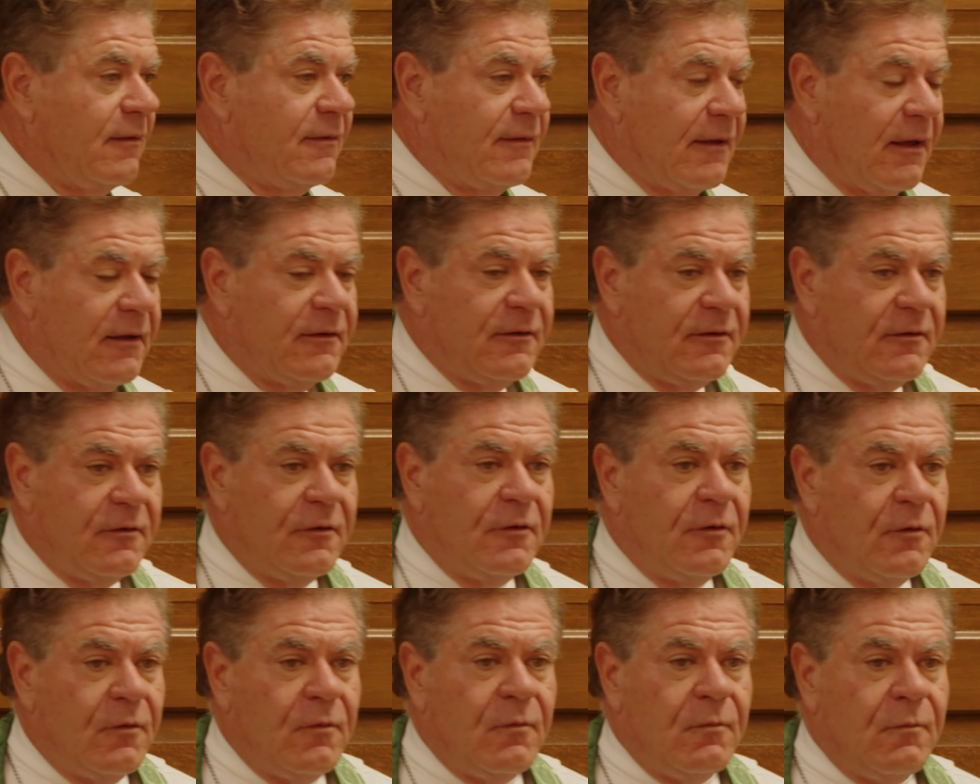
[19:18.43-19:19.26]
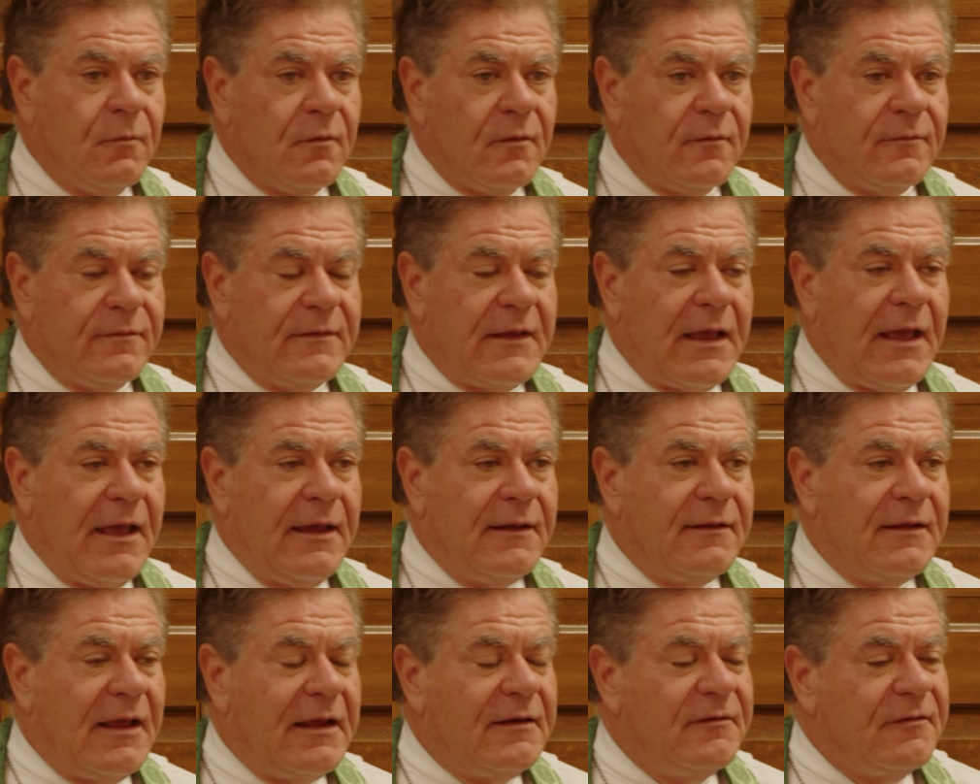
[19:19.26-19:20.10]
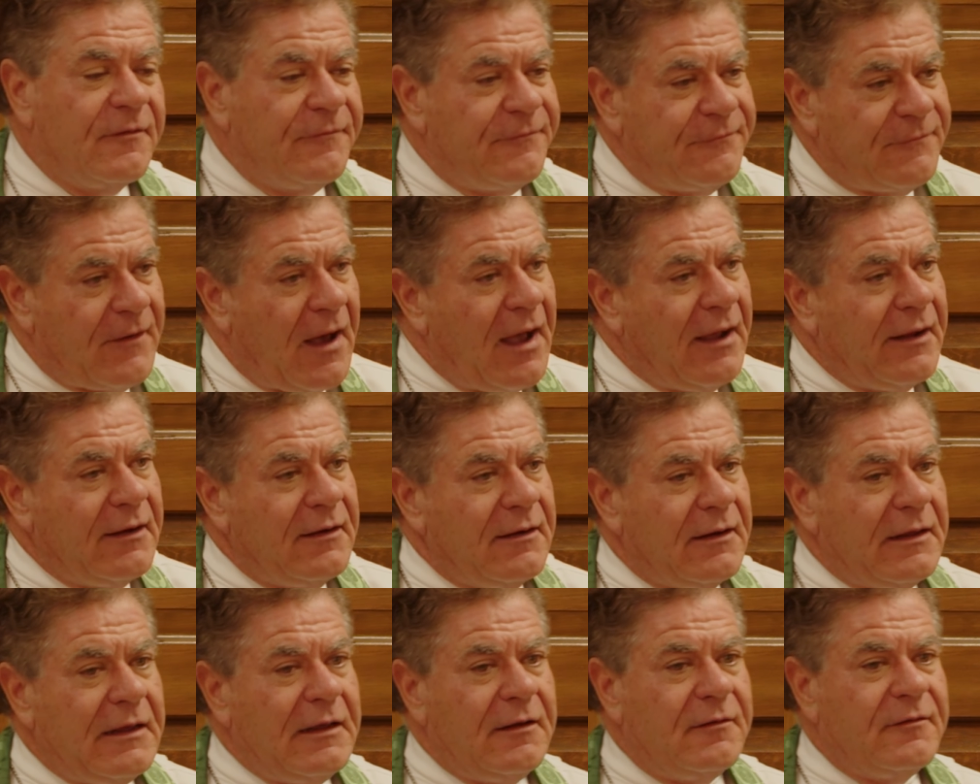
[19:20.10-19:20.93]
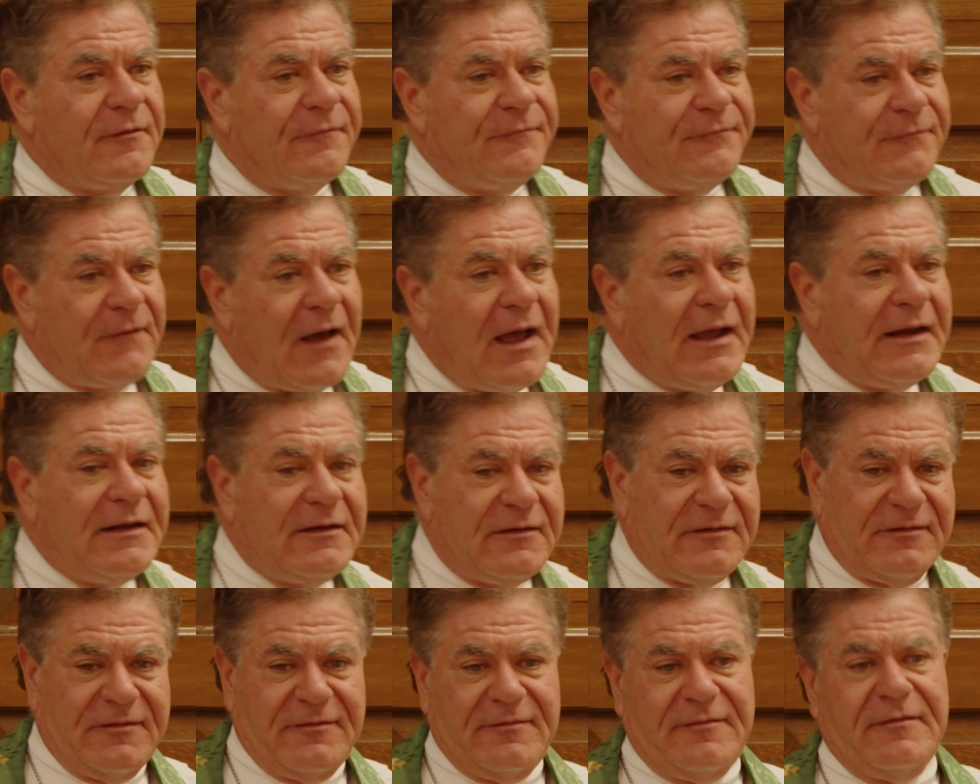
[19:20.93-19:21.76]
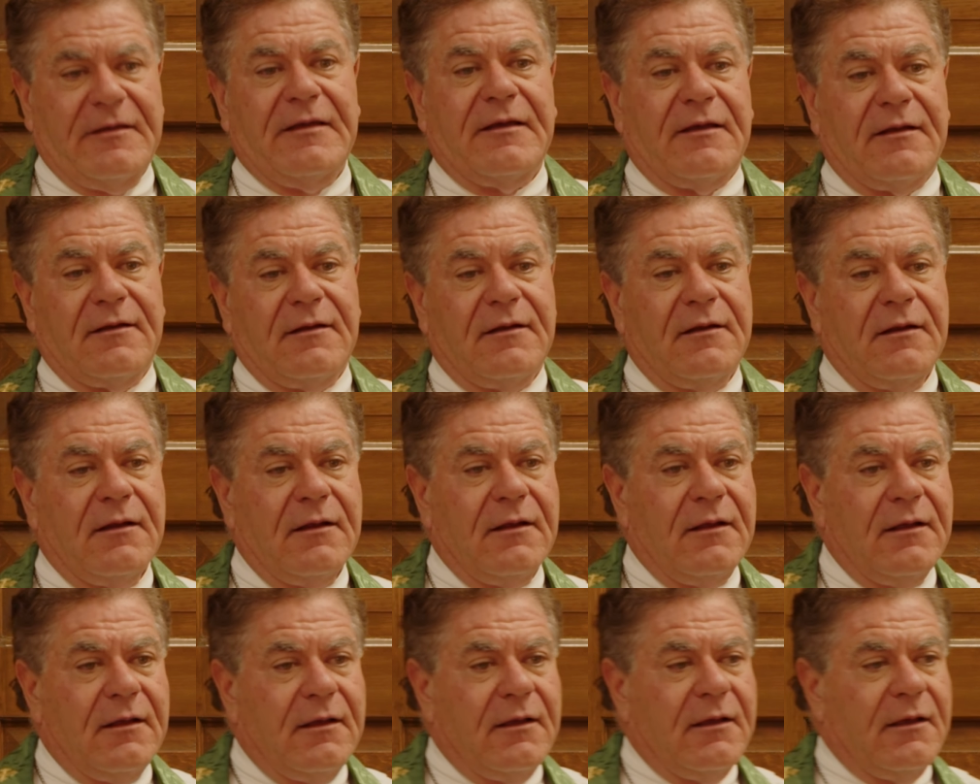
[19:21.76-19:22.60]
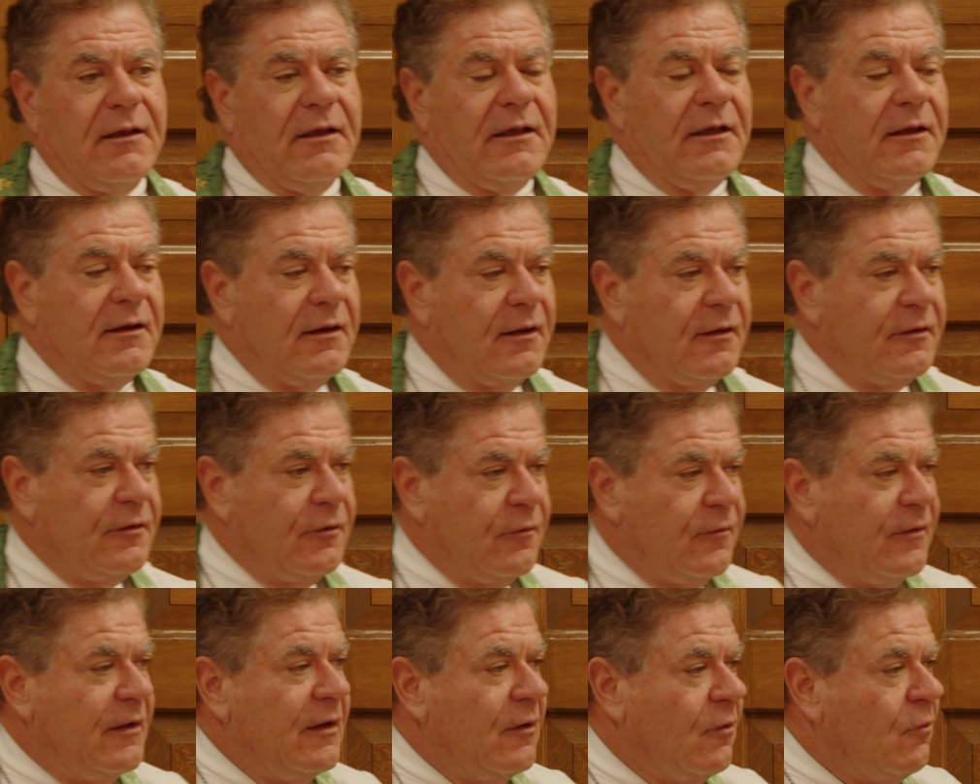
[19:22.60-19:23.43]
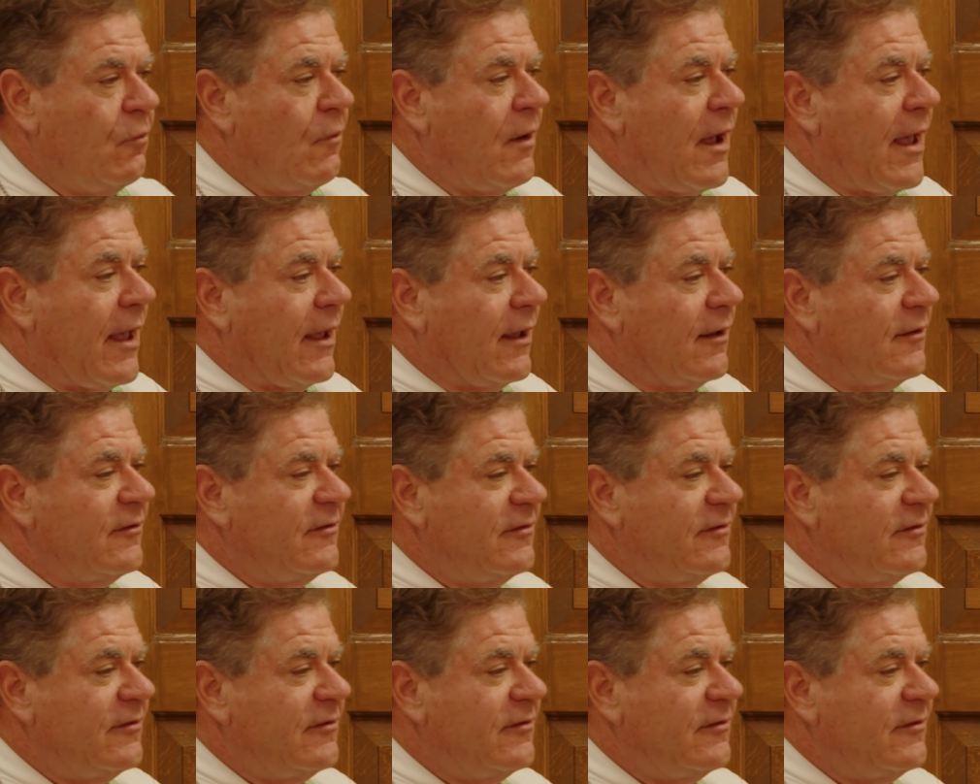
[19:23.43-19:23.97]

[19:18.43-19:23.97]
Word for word: That you, and they define, he defined sin in a unique way.